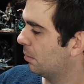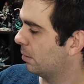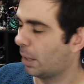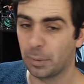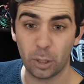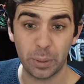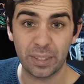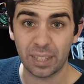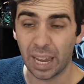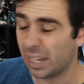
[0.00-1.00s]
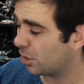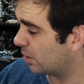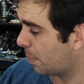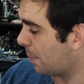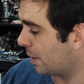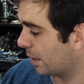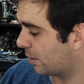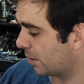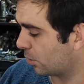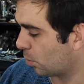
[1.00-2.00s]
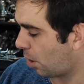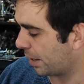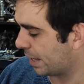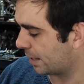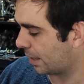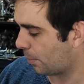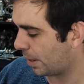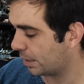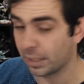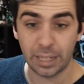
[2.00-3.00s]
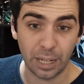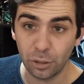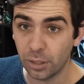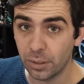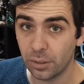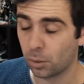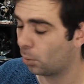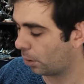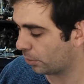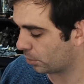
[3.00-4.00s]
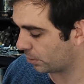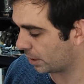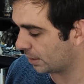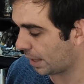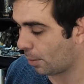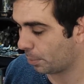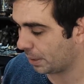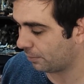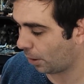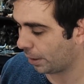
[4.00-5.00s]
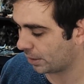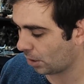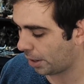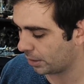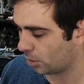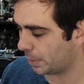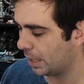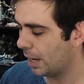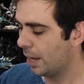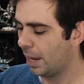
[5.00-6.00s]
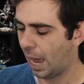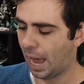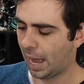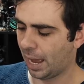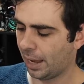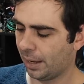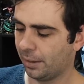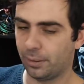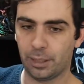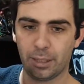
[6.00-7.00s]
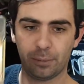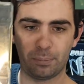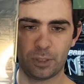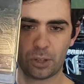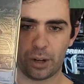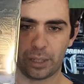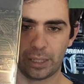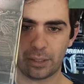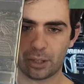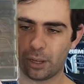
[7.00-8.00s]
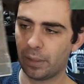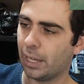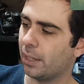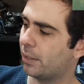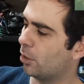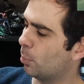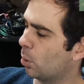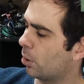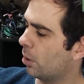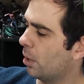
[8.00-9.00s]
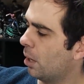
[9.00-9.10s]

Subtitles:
something to do with sages, maybe it's all kind of connected that way. The dungeons, all those sorts of things, that would be very exciting to me. The design on the inside there, steelbook,